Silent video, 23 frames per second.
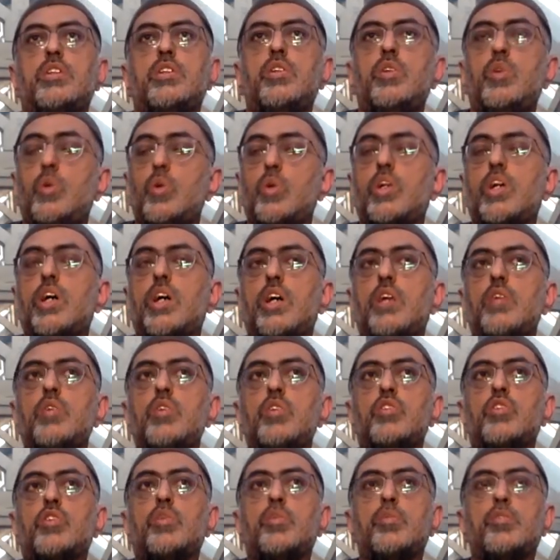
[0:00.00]
Look at how you
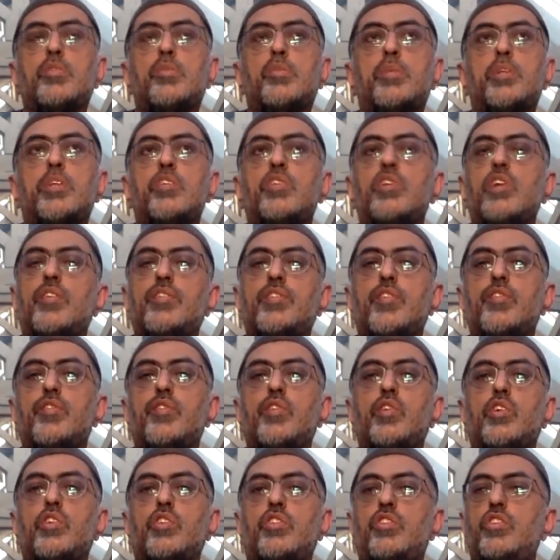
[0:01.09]
come to pray. You have to
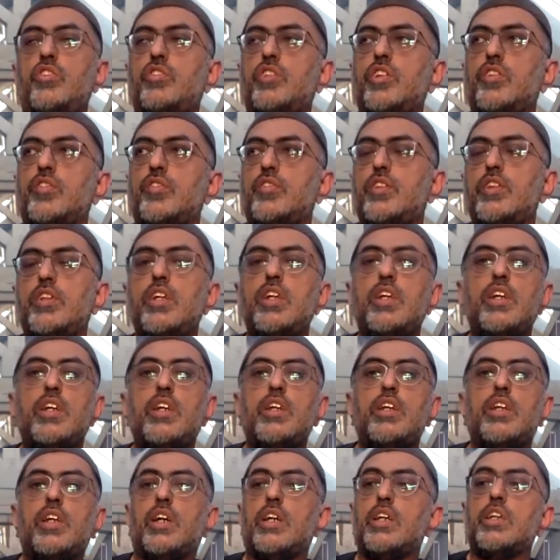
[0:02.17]
force yourself to.
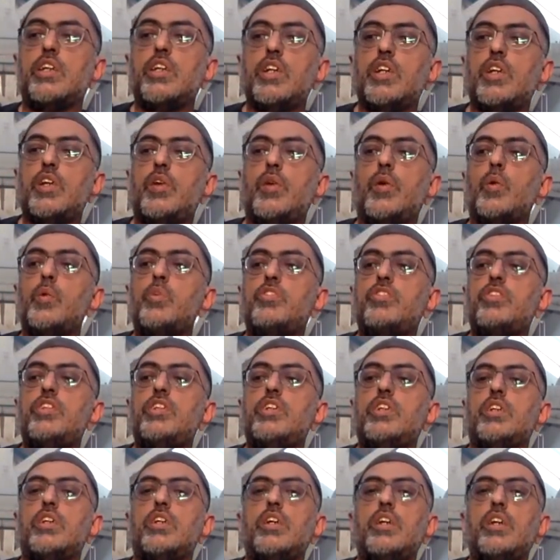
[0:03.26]
And note
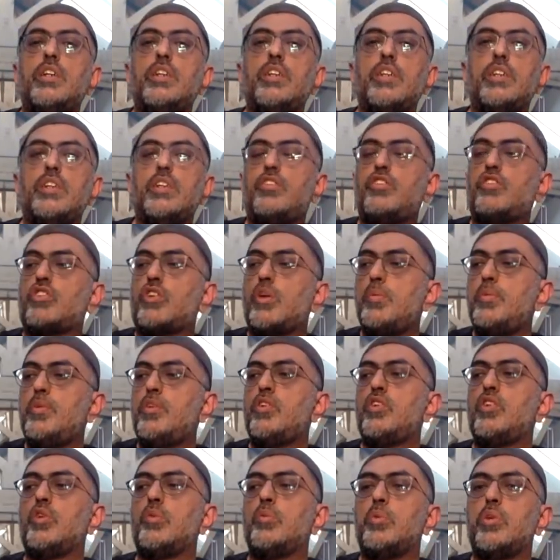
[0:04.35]
here, the description
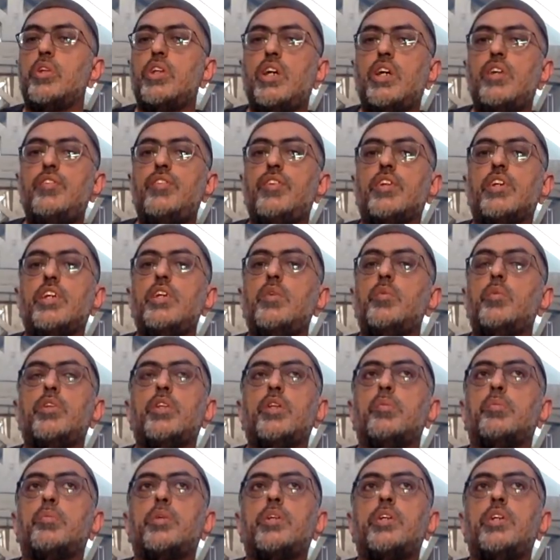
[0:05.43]
of the munafiqeen with the
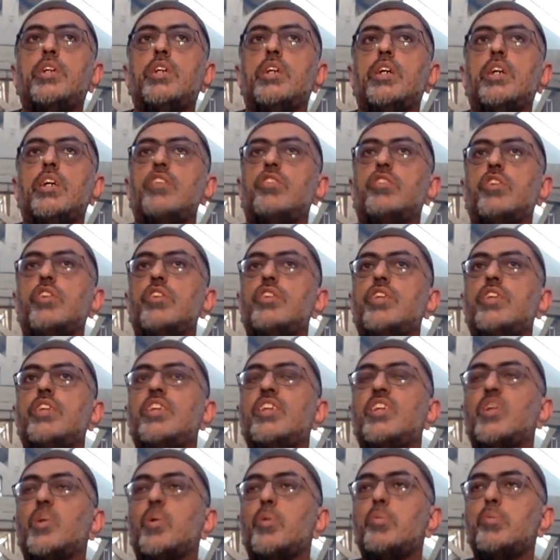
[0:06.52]
prayer is not that they
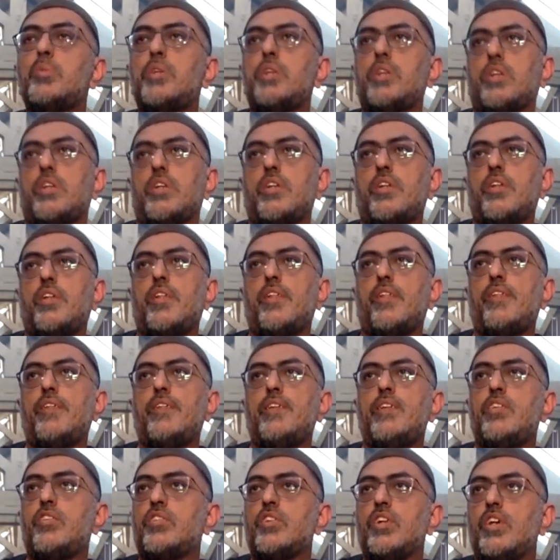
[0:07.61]
don't pray.
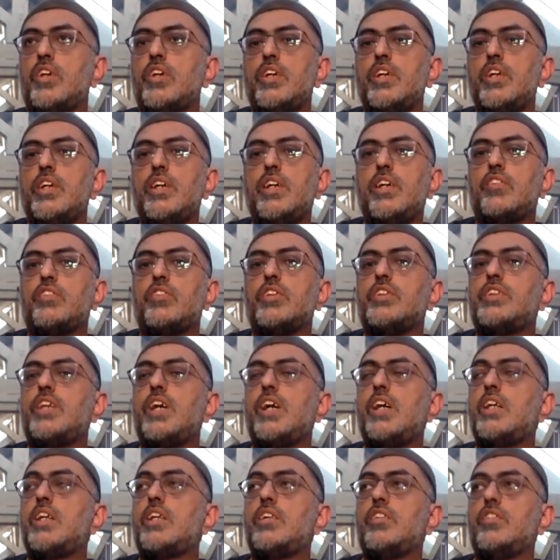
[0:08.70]
It's not
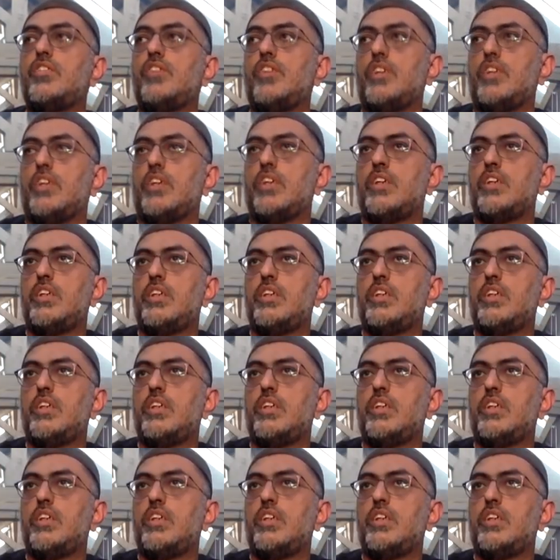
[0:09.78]
tariq as-salah.